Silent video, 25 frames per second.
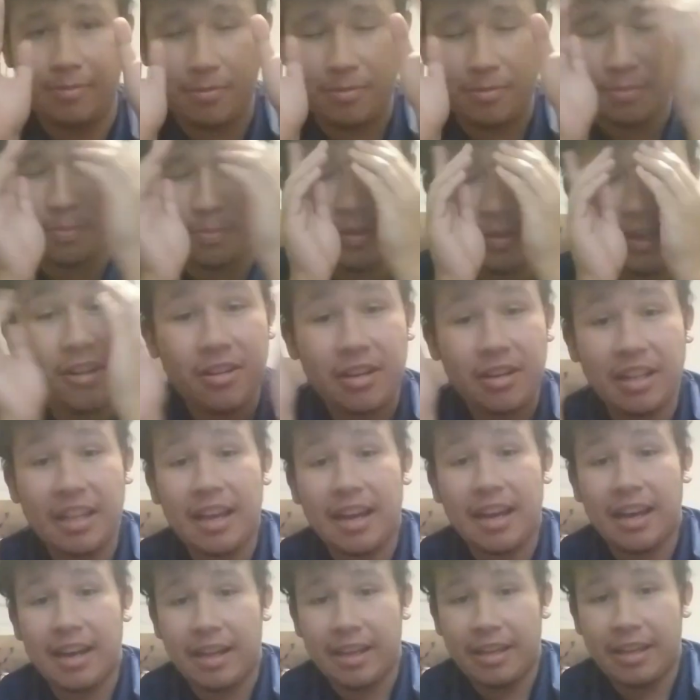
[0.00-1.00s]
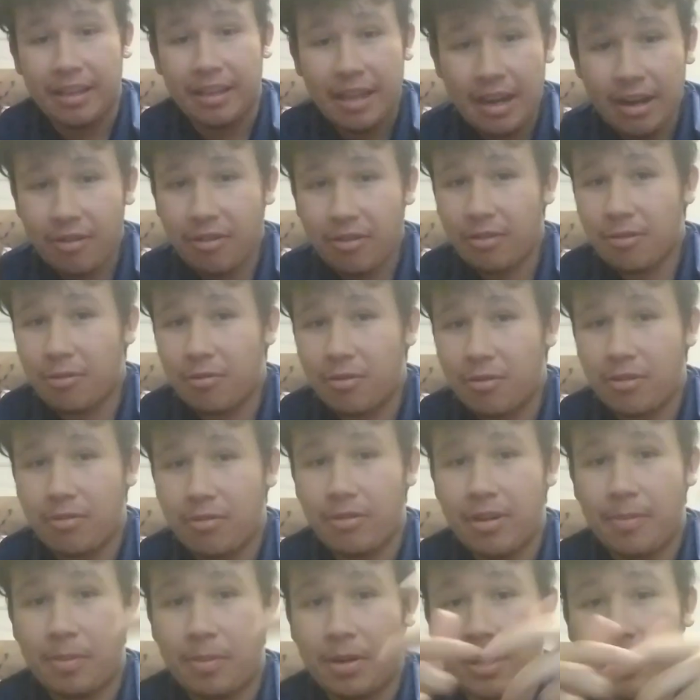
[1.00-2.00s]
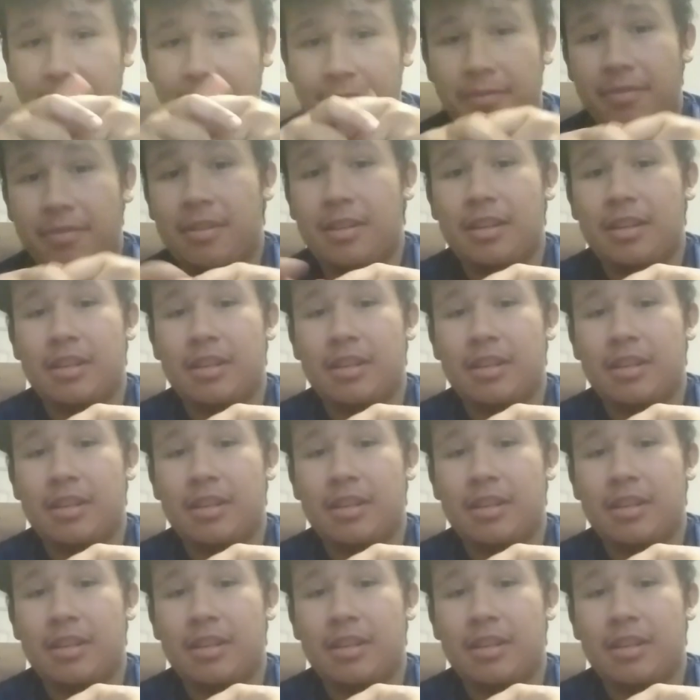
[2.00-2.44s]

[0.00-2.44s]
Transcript: beard guy, Aragorn ripoff,